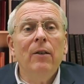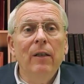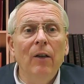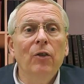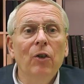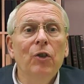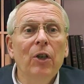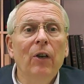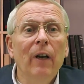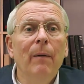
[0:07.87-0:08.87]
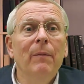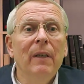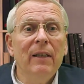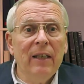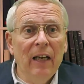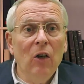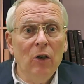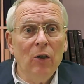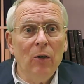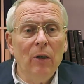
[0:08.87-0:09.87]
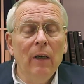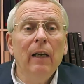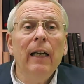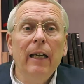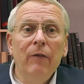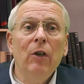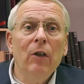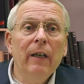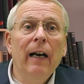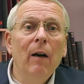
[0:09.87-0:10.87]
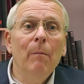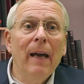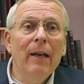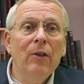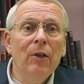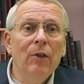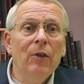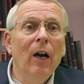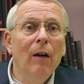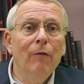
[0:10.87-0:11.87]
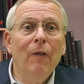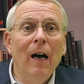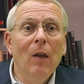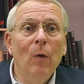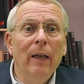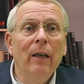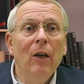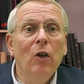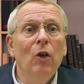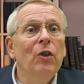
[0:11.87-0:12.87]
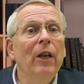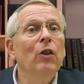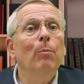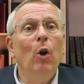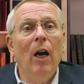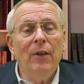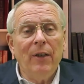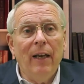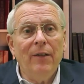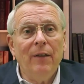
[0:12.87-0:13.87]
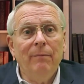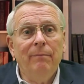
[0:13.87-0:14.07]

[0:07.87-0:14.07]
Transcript: does your CRM tell you if your account managers are following your sales process?